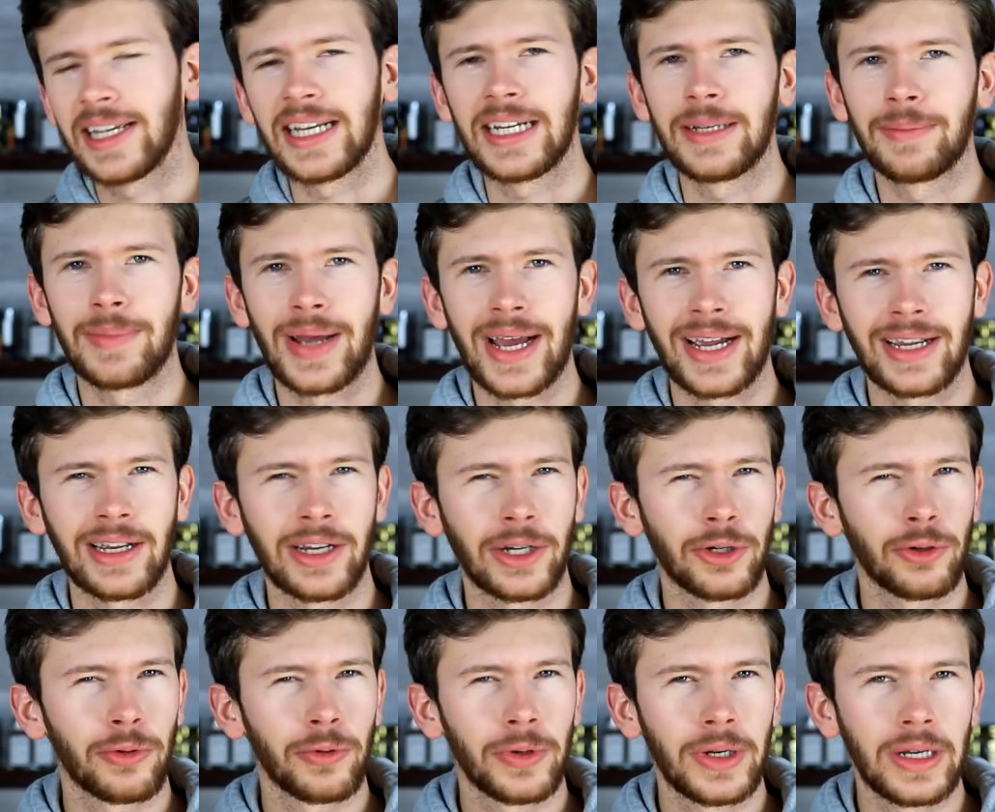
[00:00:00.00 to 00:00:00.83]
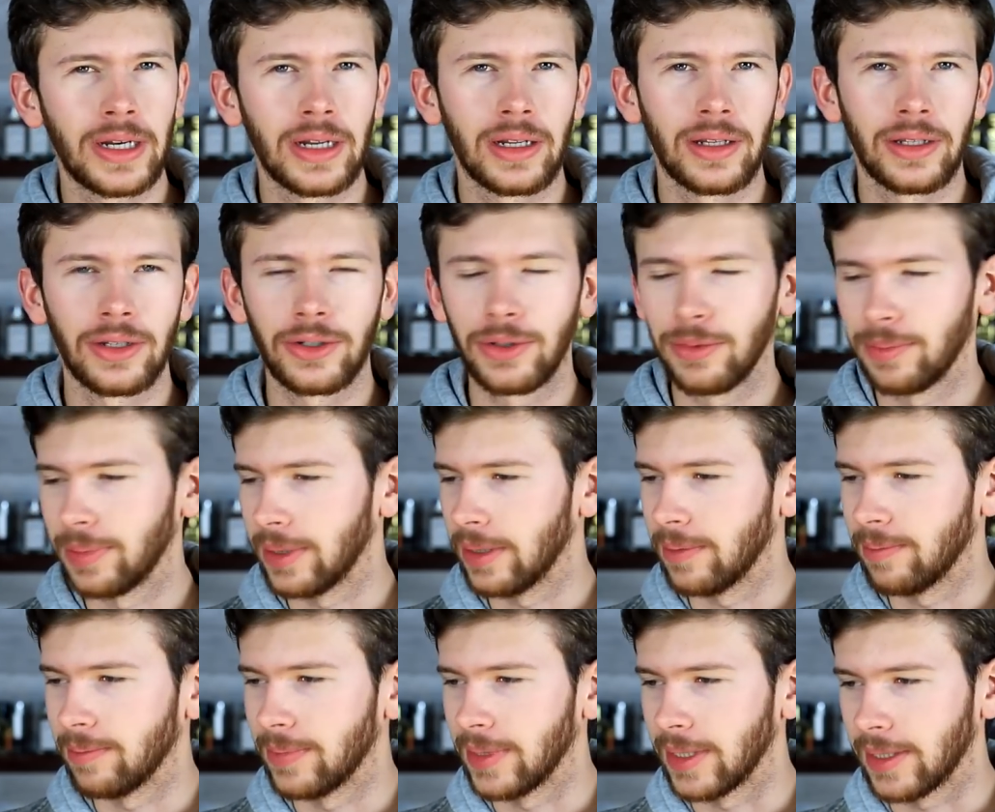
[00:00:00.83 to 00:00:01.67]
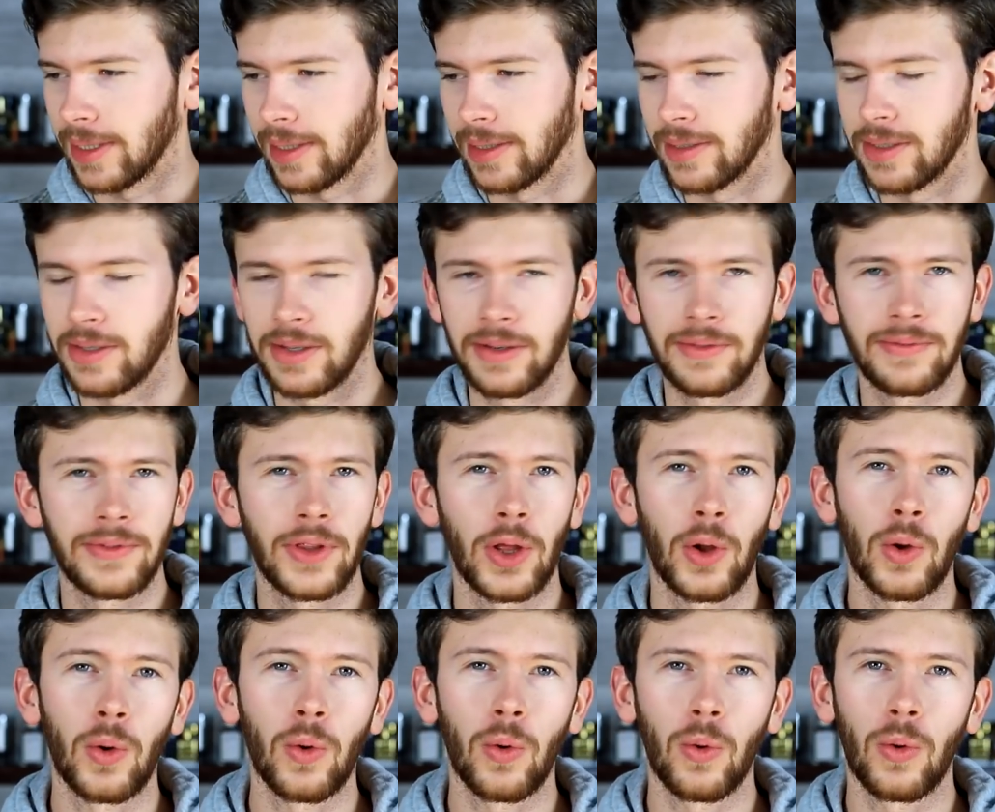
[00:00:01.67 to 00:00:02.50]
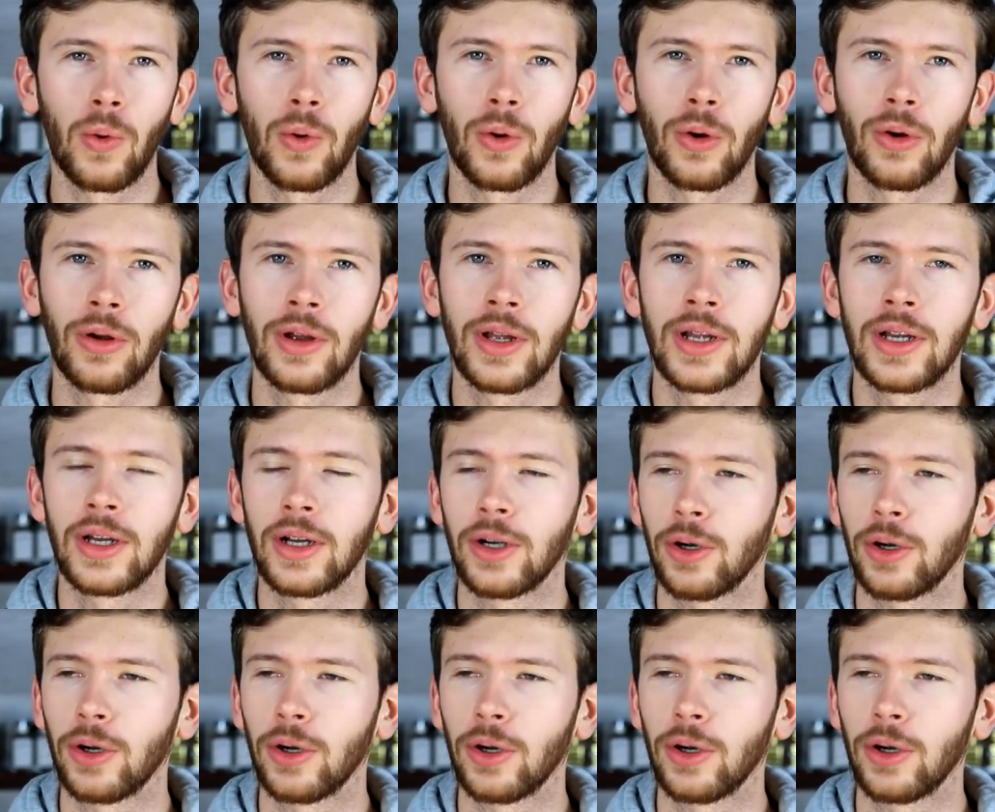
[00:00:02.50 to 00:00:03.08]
getting back at Creed a little bit because of the whole